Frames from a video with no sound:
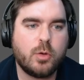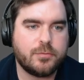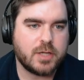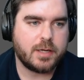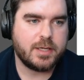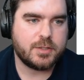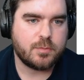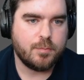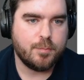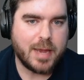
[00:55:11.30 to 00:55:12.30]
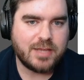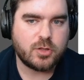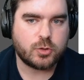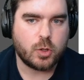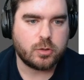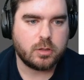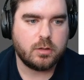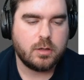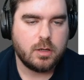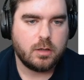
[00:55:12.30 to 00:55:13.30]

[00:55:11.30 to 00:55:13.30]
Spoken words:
have done is made the token,